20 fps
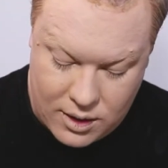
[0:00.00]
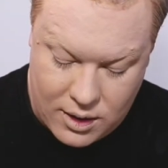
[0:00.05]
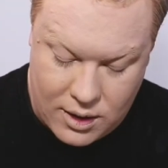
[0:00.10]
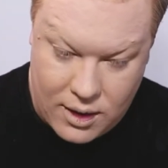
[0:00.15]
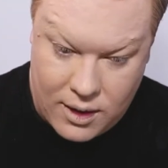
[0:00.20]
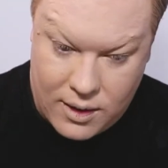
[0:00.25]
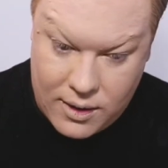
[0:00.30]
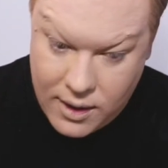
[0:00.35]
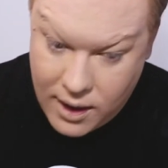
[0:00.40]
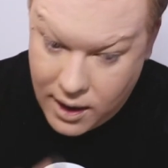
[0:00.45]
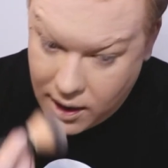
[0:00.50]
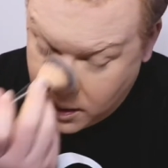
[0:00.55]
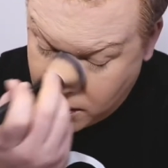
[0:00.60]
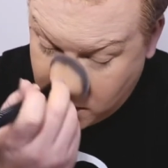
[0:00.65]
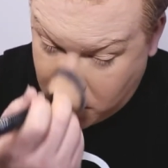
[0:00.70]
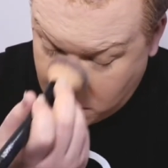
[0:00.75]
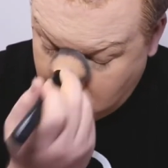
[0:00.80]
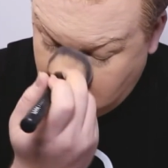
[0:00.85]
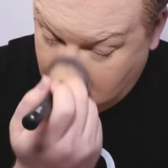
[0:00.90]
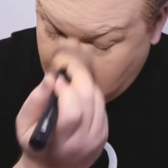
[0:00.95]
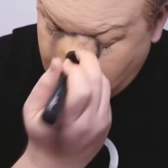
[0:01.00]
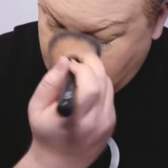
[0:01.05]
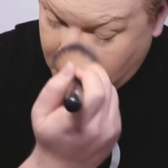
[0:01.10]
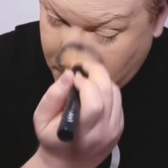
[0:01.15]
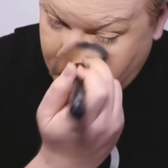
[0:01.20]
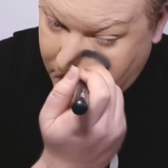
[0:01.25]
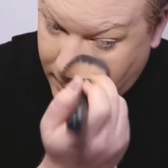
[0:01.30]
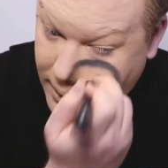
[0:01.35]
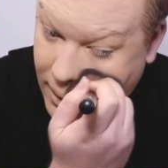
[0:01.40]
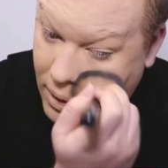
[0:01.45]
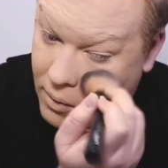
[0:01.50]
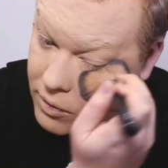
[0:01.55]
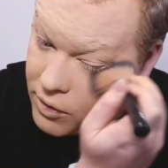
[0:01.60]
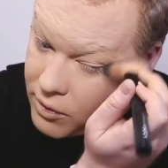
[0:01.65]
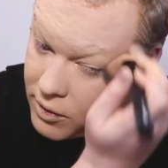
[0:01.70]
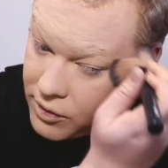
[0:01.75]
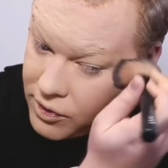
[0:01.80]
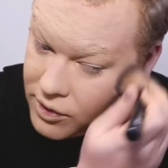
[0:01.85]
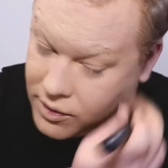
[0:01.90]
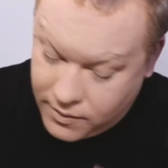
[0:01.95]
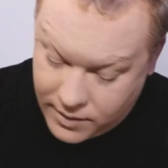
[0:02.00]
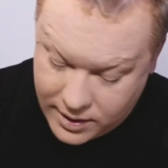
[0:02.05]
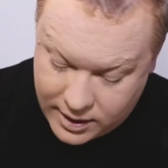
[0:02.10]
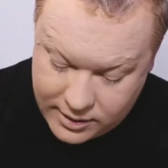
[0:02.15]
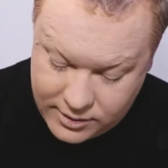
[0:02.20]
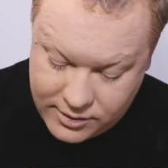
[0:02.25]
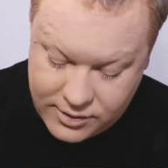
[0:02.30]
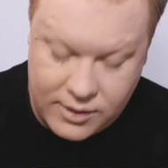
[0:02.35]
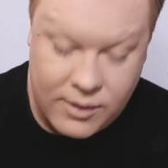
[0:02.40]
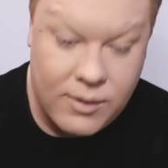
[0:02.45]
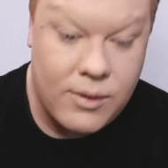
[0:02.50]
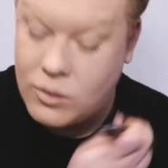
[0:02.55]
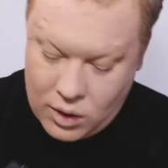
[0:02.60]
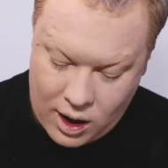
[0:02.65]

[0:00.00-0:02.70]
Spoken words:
And then we can go on with the rest of the face.